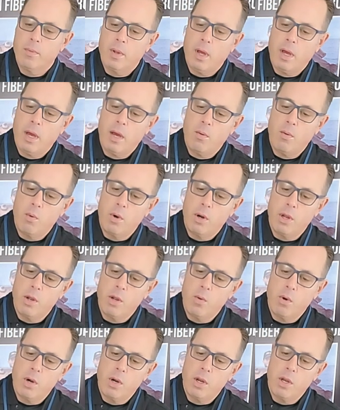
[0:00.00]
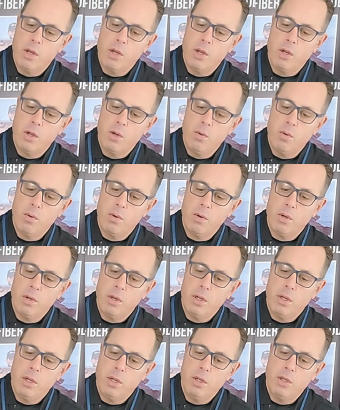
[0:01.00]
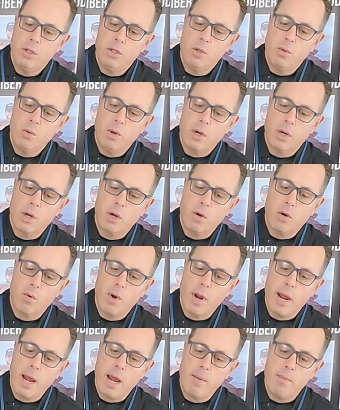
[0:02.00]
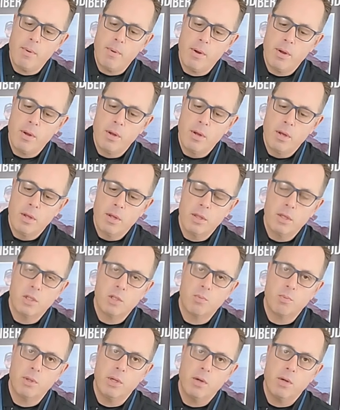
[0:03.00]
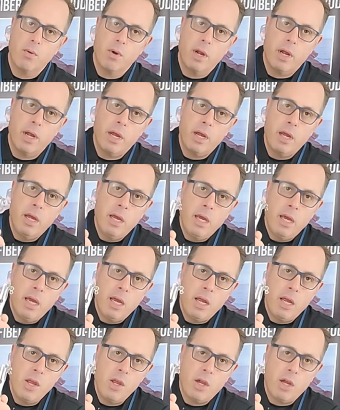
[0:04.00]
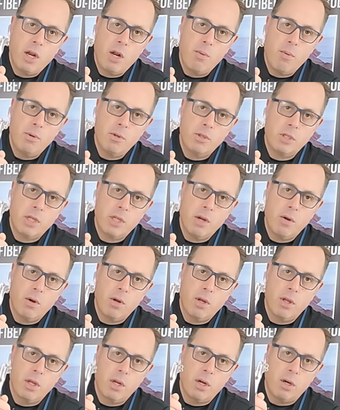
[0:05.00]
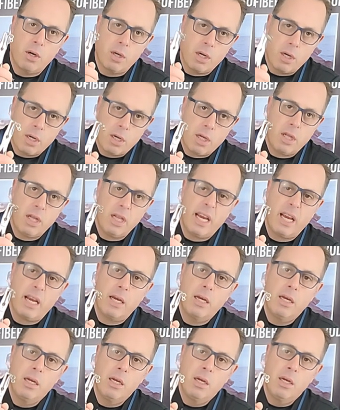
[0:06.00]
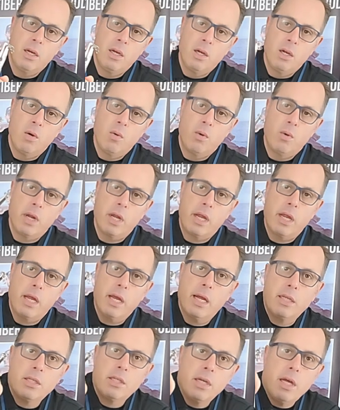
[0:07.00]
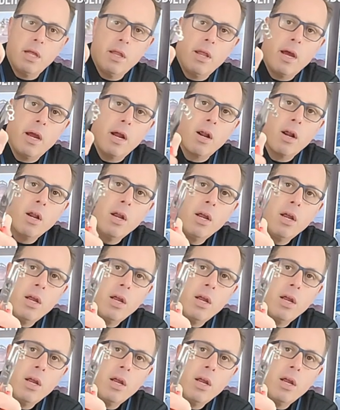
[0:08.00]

And what you want to do is you want to grab the split ring and you can almost hear a little click when it gets in there.